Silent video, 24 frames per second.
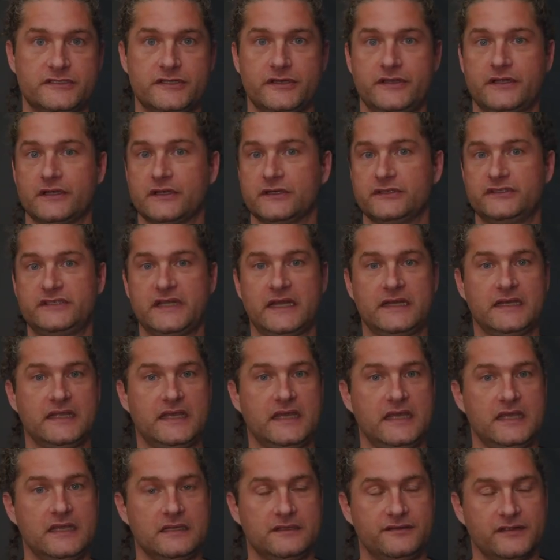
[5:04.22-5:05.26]
to your genp
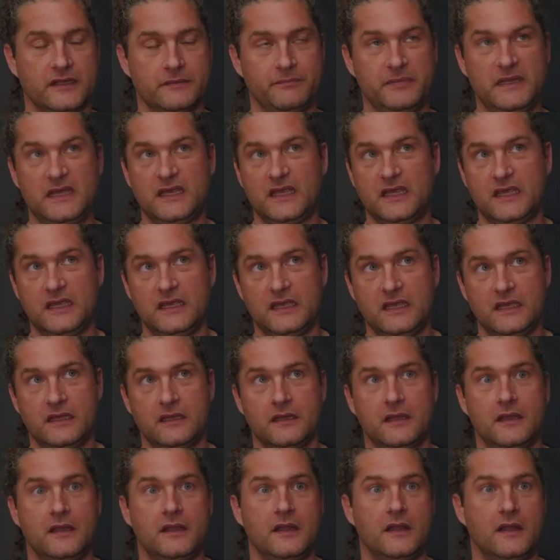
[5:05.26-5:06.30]
key,